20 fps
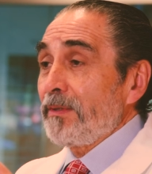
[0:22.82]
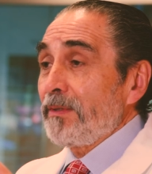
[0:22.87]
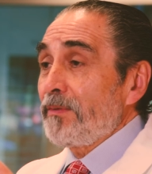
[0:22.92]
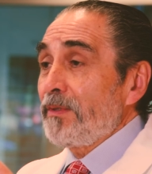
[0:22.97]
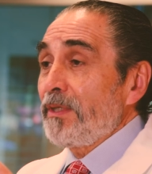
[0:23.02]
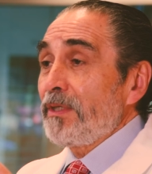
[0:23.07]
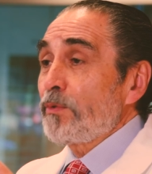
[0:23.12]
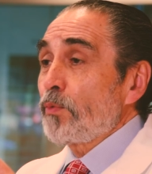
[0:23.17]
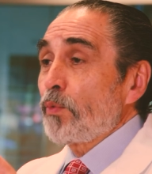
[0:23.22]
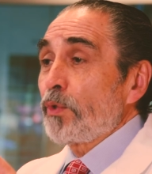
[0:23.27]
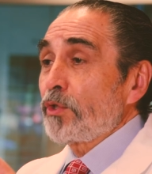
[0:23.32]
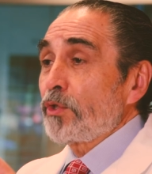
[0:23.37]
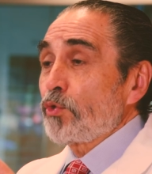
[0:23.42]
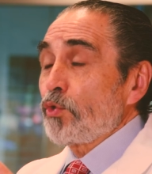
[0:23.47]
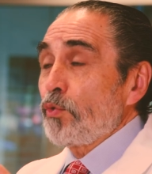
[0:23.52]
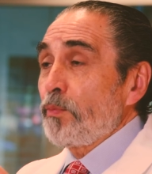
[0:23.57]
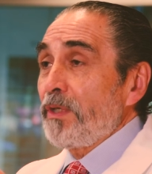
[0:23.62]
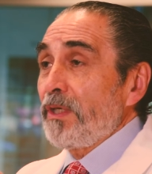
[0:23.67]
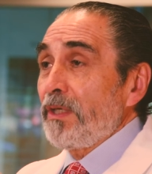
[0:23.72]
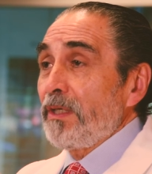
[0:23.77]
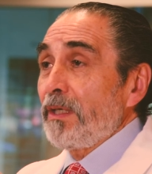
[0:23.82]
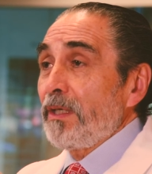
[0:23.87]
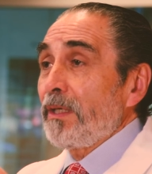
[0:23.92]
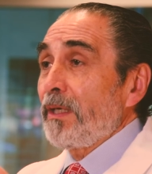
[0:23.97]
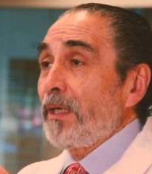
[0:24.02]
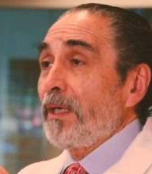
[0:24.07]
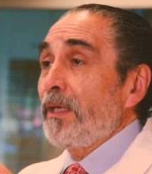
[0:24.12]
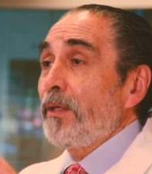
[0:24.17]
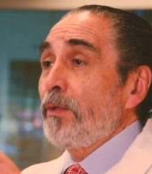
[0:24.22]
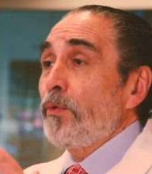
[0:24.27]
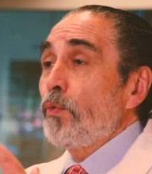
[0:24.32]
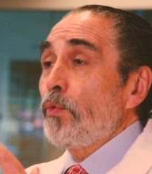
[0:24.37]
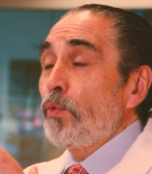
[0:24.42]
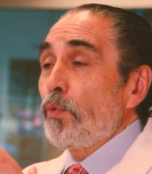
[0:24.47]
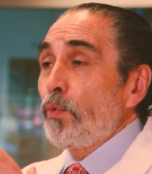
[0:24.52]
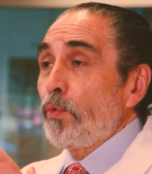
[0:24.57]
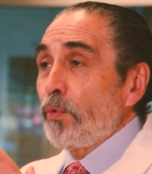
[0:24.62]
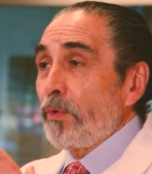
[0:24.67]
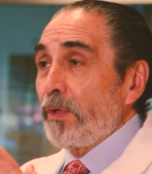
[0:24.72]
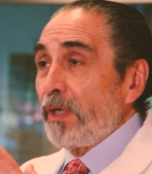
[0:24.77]
if this were to be a
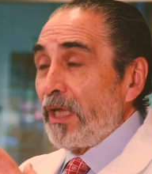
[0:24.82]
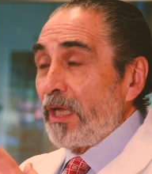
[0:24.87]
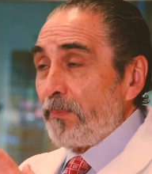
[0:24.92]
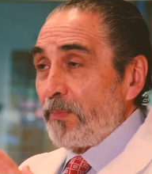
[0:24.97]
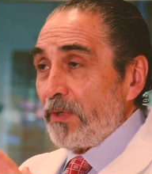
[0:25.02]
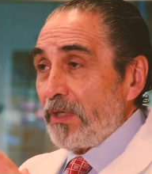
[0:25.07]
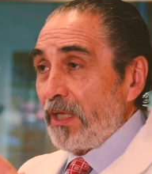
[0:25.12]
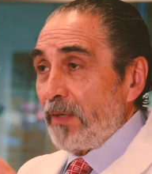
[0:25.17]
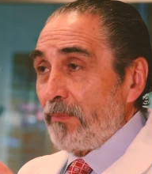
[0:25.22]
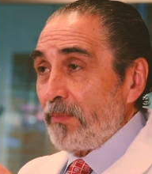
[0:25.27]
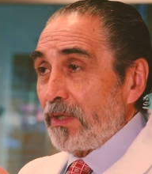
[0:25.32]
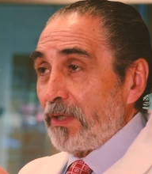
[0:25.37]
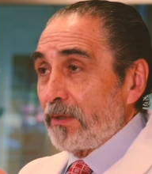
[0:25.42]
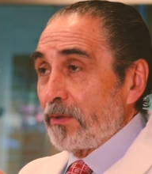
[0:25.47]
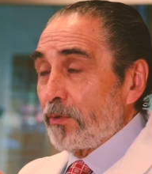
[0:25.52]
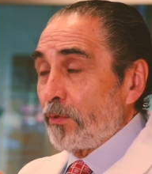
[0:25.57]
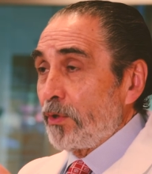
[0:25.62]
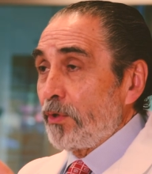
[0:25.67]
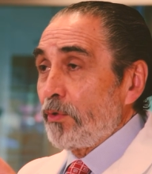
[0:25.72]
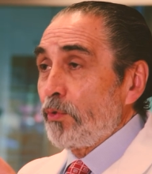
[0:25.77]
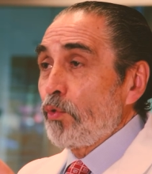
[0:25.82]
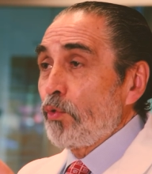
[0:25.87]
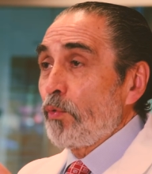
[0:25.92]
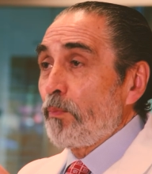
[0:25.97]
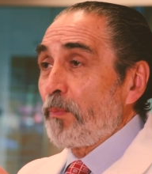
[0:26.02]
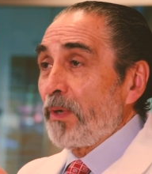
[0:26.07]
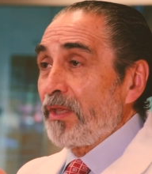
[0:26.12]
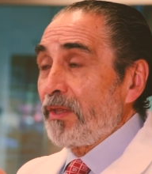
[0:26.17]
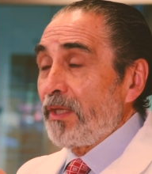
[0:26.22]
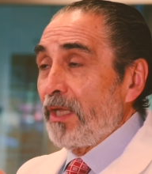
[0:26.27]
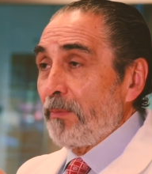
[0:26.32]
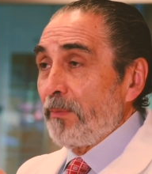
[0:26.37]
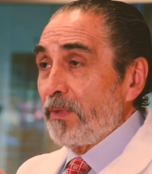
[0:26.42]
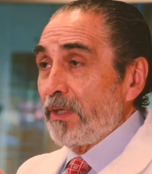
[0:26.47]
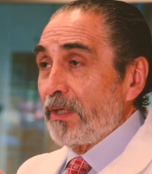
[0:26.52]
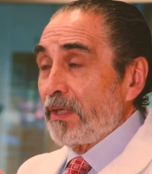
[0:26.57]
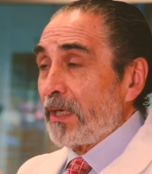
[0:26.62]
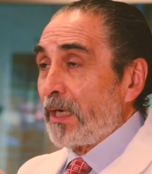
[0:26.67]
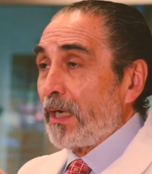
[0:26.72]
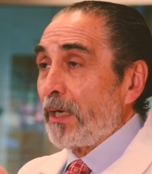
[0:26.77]
new epidemic or a new pandemic,